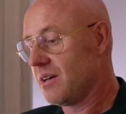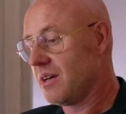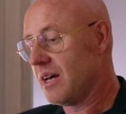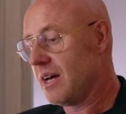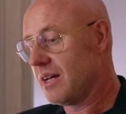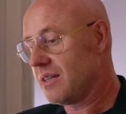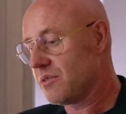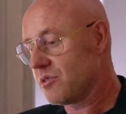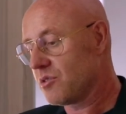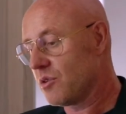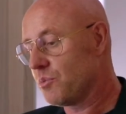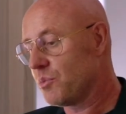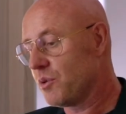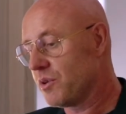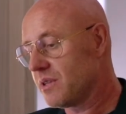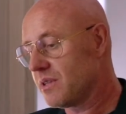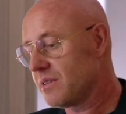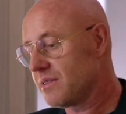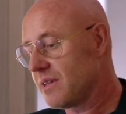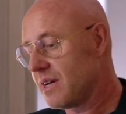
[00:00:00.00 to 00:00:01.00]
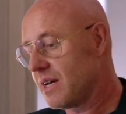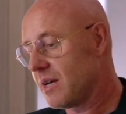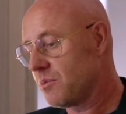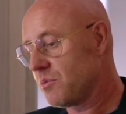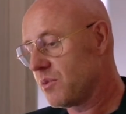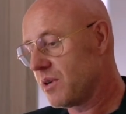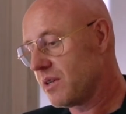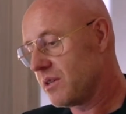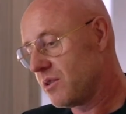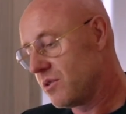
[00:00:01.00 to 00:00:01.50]
At some point in
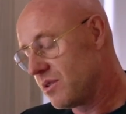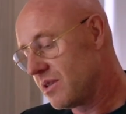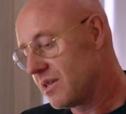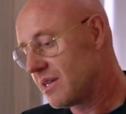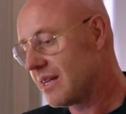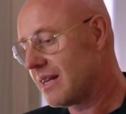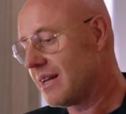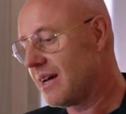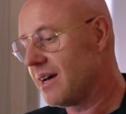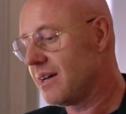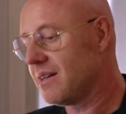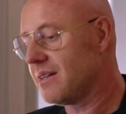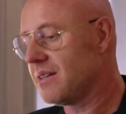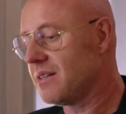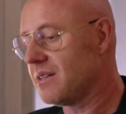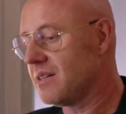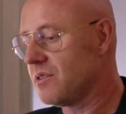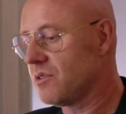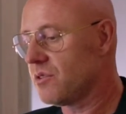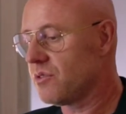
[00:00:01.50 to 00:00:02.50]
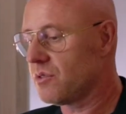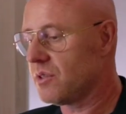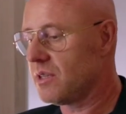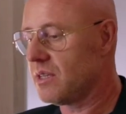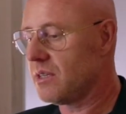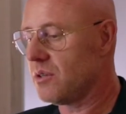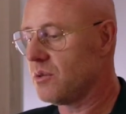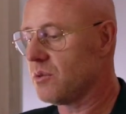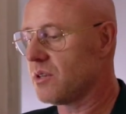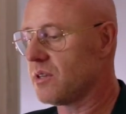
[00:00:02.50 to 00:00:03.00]
time, when you decline in the
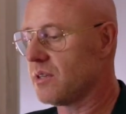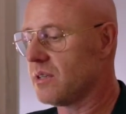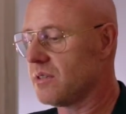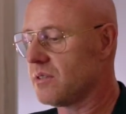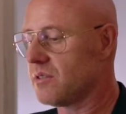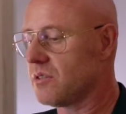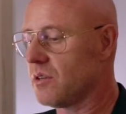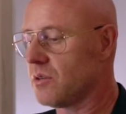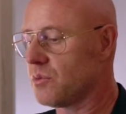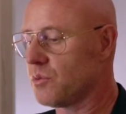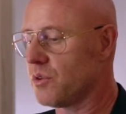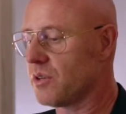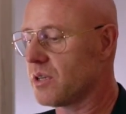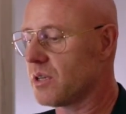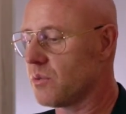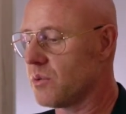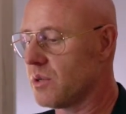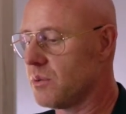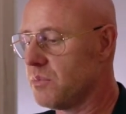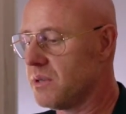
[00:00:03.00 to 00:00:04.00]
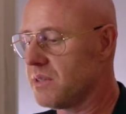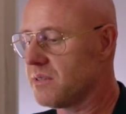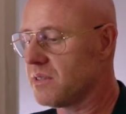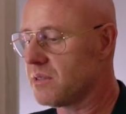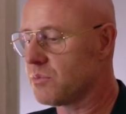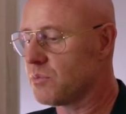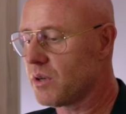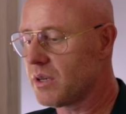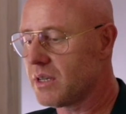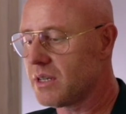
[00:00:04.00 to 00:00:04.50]
industry, you can start working with
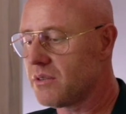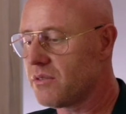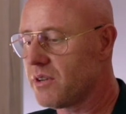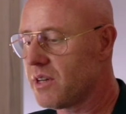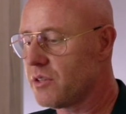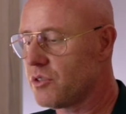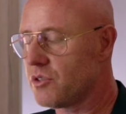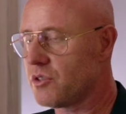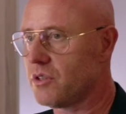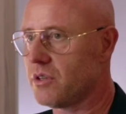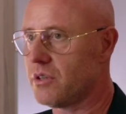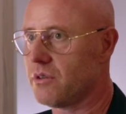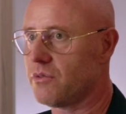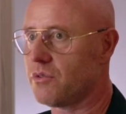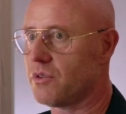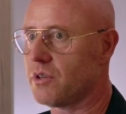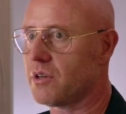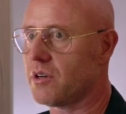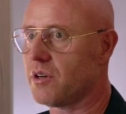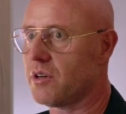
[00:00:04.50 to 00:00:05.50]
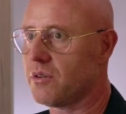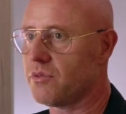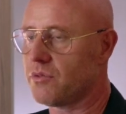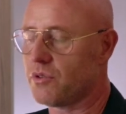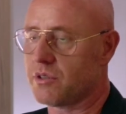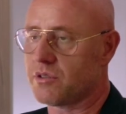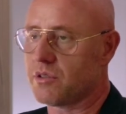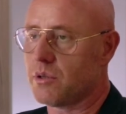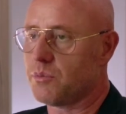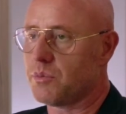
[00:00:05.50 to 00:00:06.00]
business model innovation, for
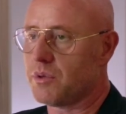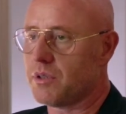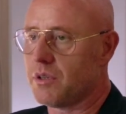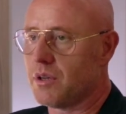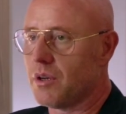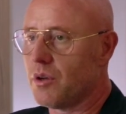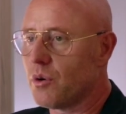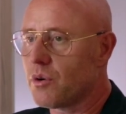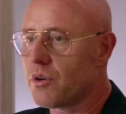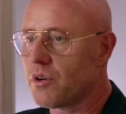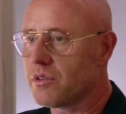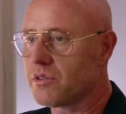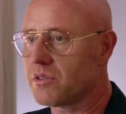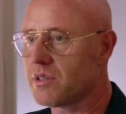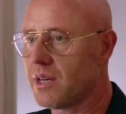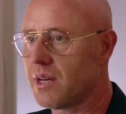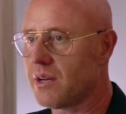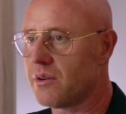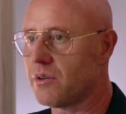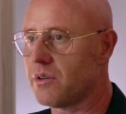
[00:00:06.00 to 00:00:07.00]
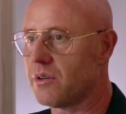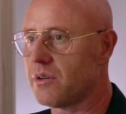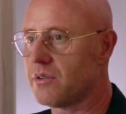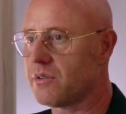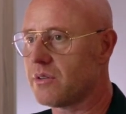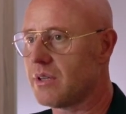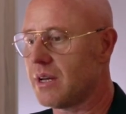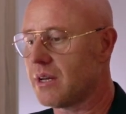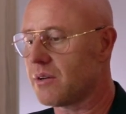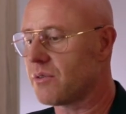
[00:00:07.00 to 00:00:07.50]
example, the low-cost
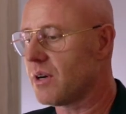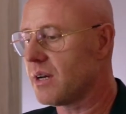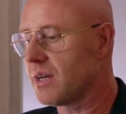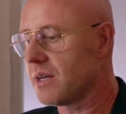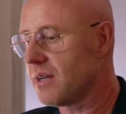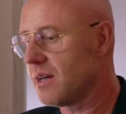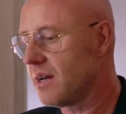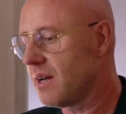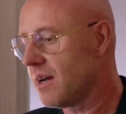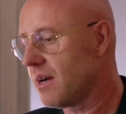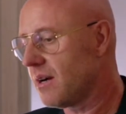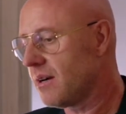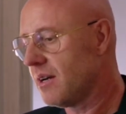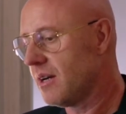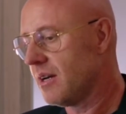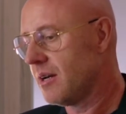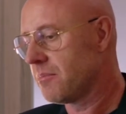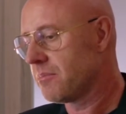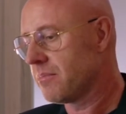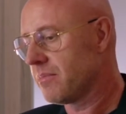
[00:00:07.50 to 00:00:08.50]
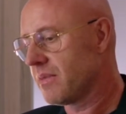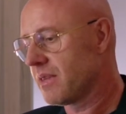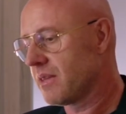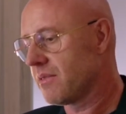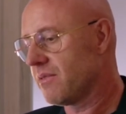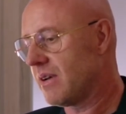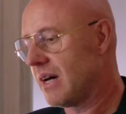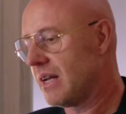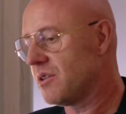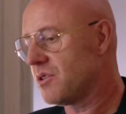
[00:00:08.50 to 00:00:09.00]
carriers like Ryanair,
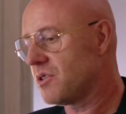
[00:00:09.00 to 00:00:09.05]
value